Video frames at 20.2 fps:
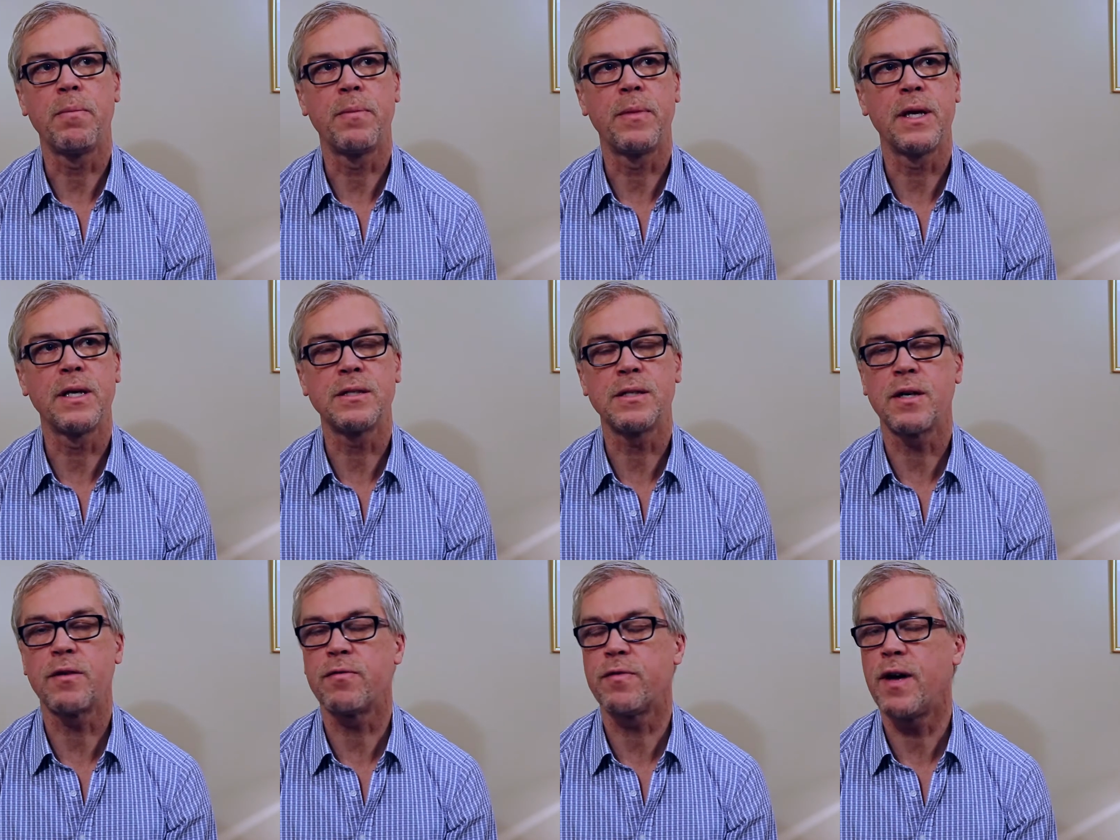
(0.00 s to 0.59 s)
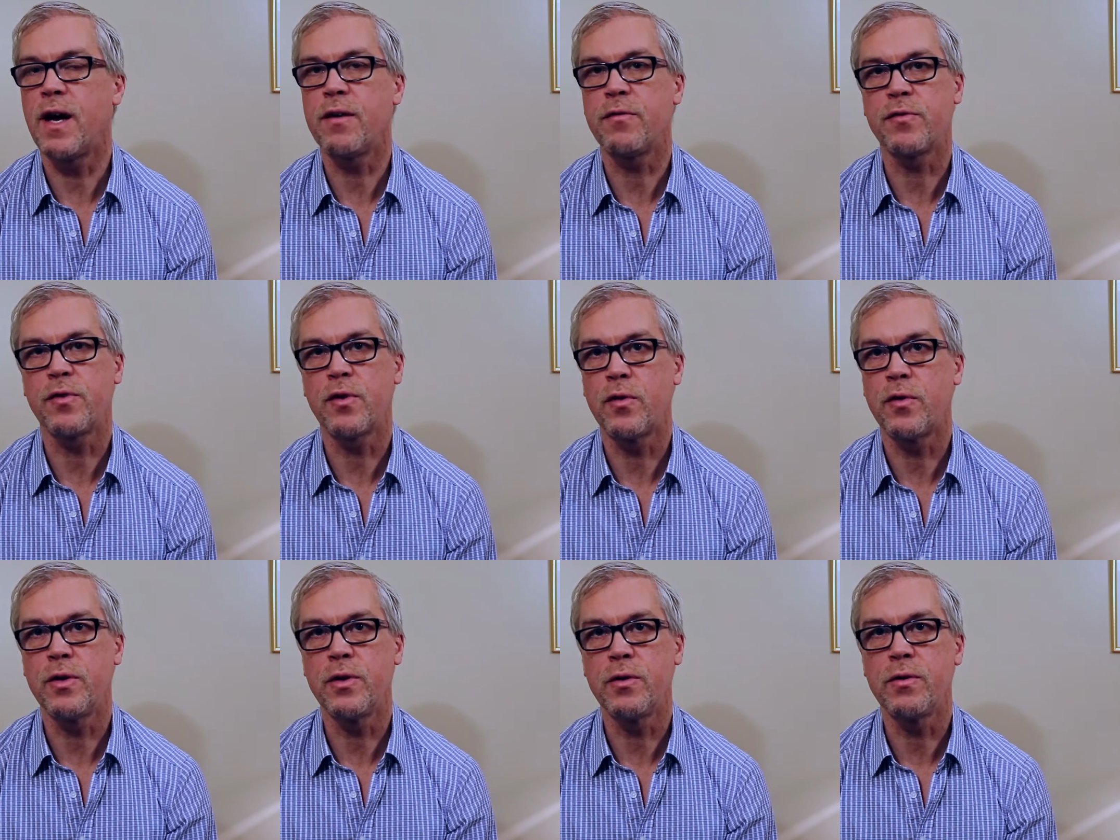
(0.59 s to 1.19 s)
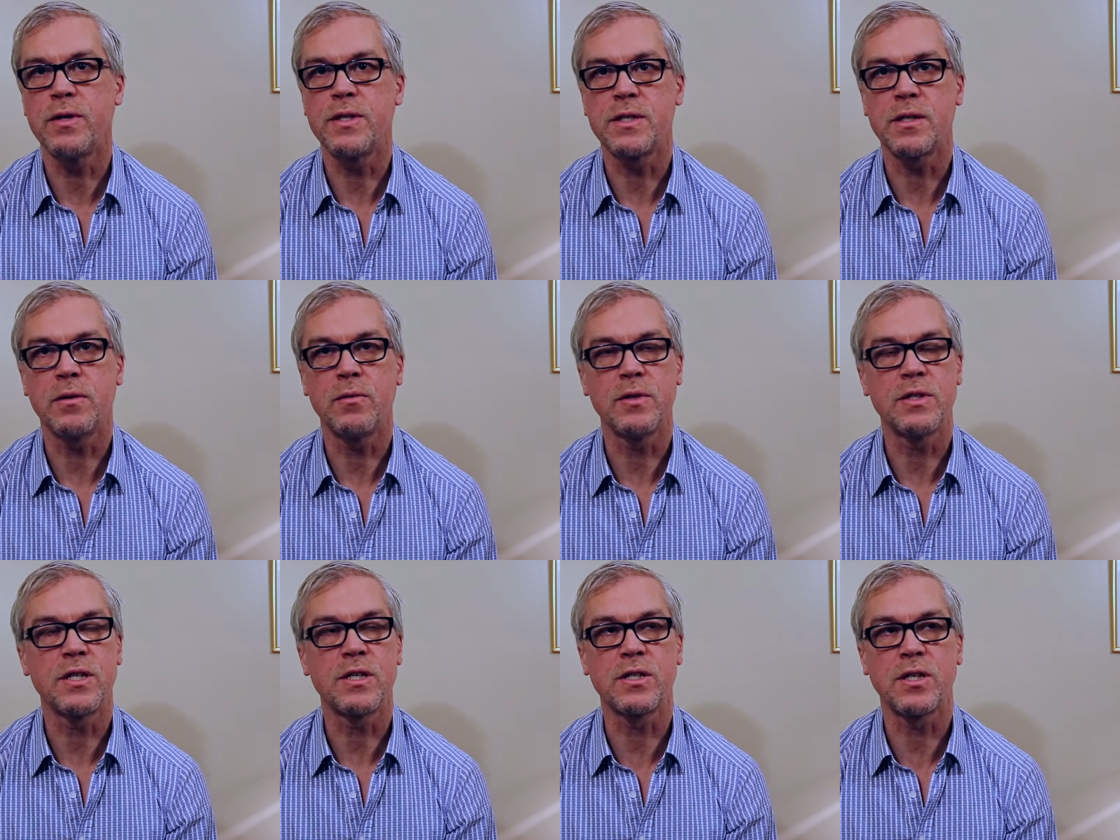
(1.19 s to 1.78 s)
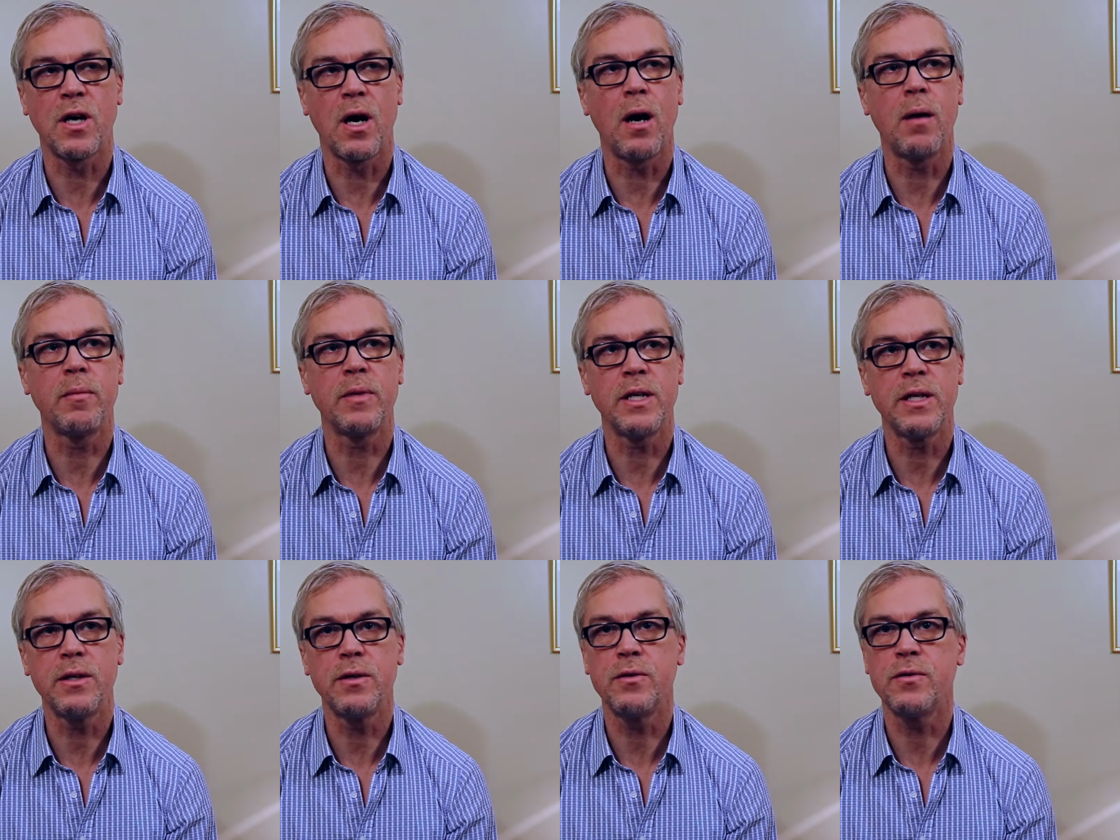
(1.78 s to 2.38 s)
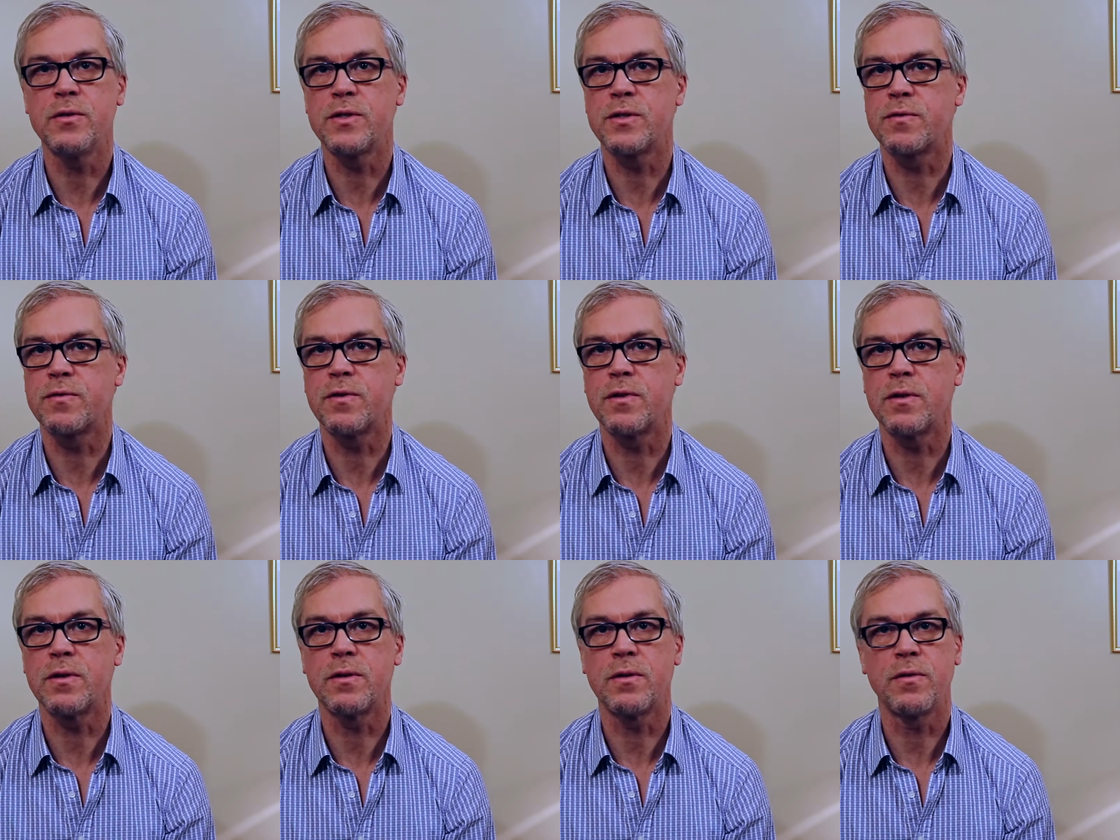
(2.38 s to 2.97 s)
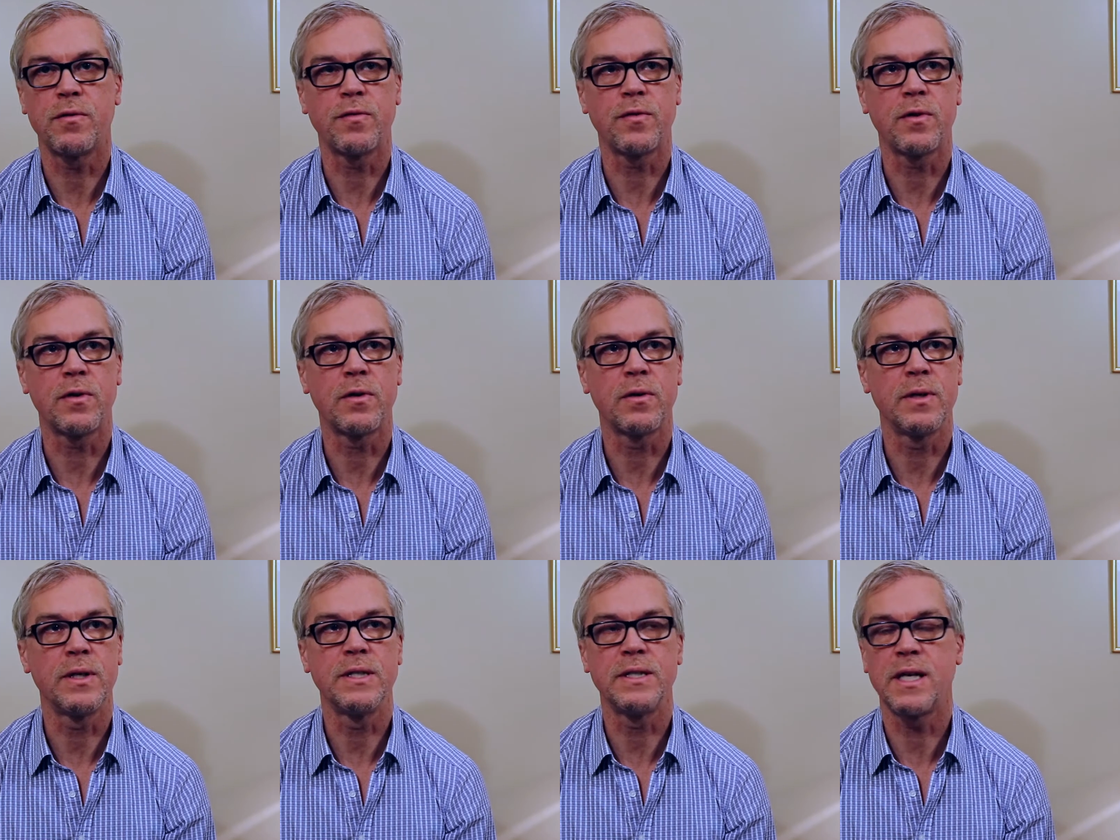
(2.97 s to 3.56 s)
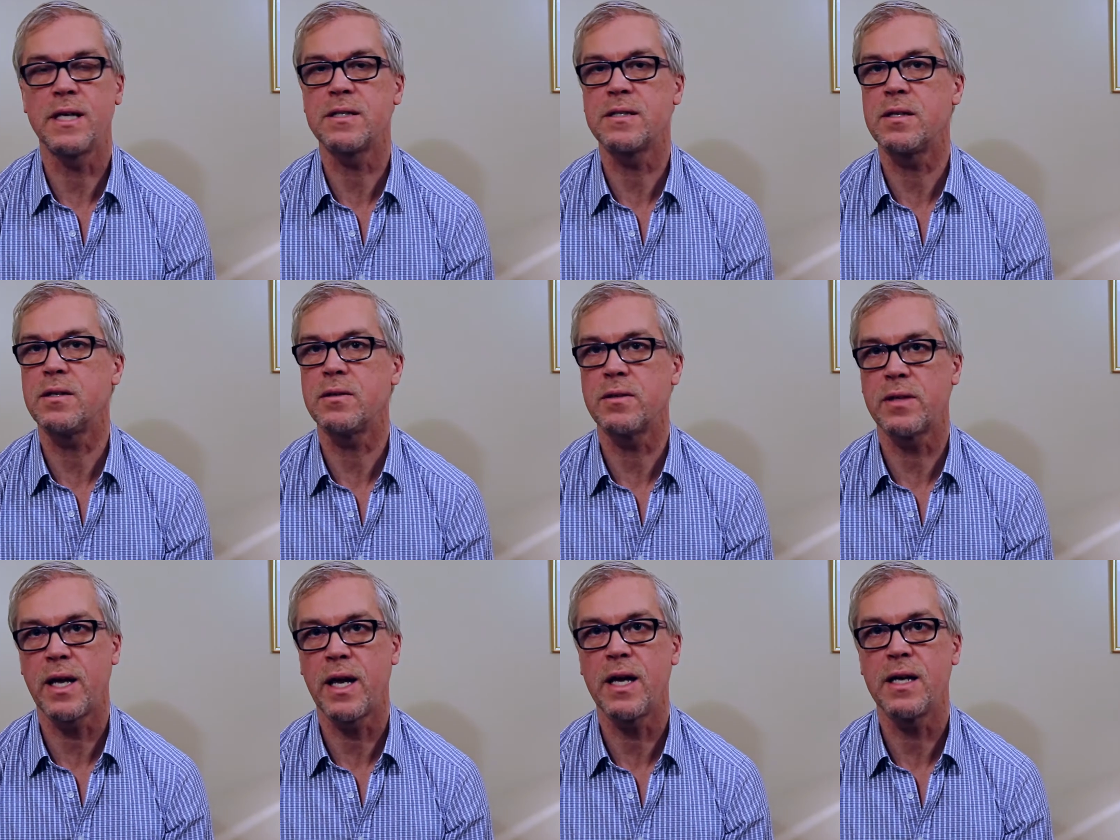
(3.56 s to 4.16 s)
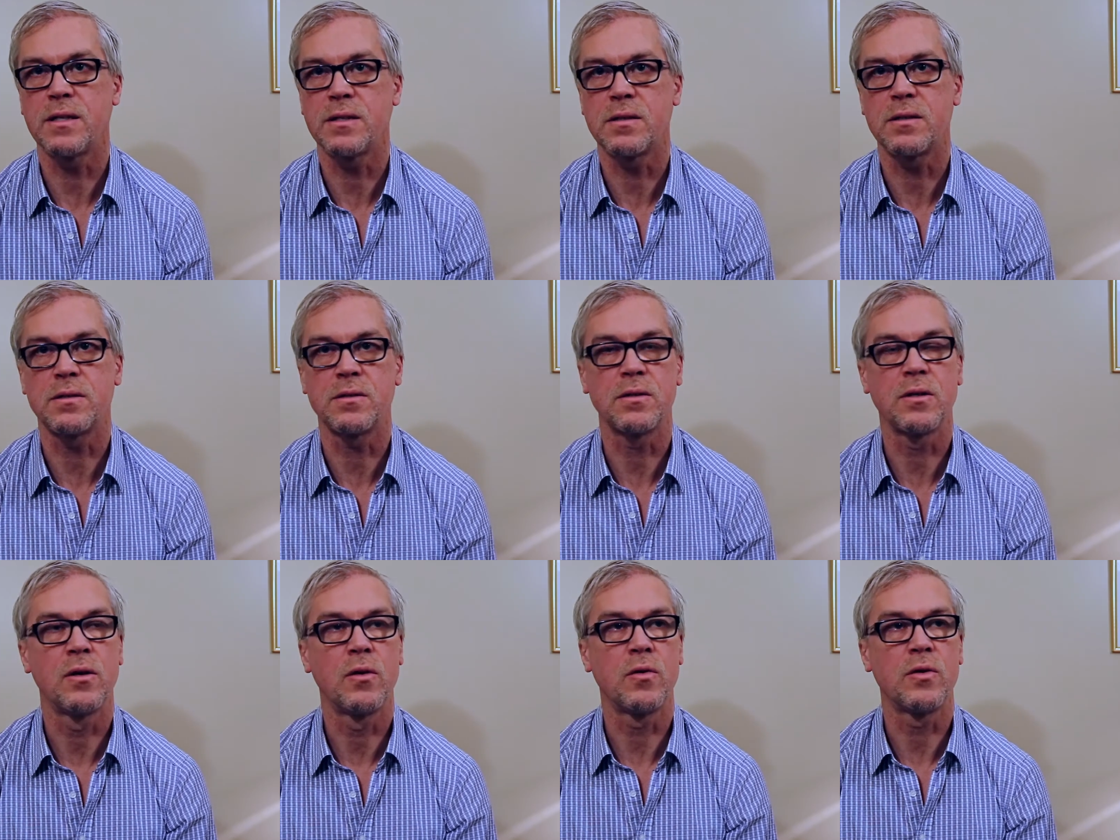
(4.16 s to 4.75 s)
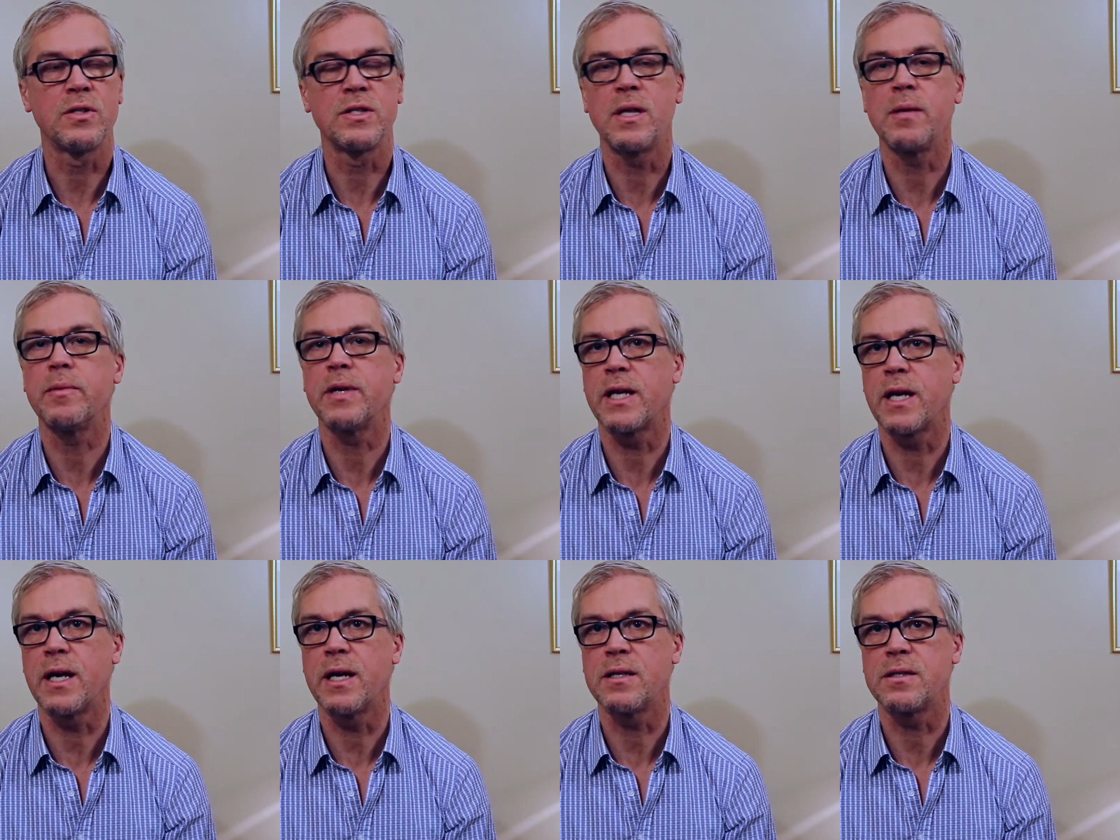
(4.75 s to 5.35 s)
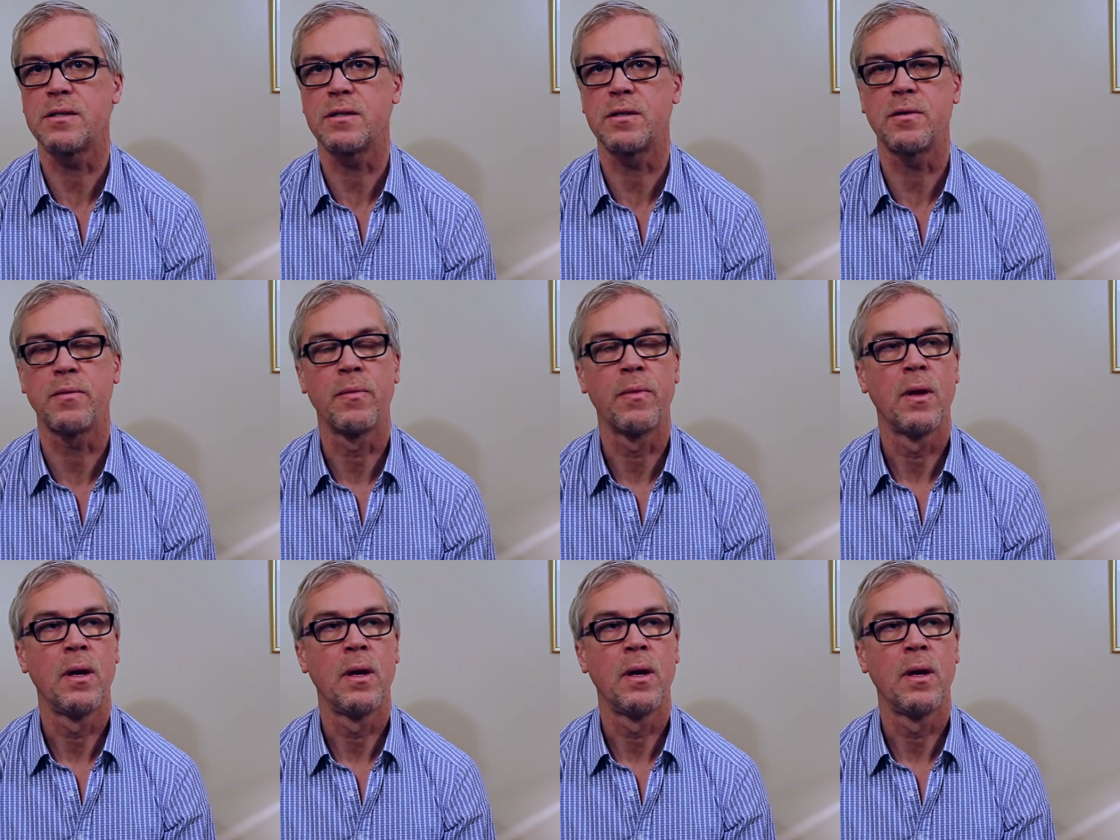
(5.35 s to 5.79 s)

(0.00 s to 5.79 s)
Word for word: things like 5-fluorouracil, which is commonly used for, for intestinal cancers or stomach cancer.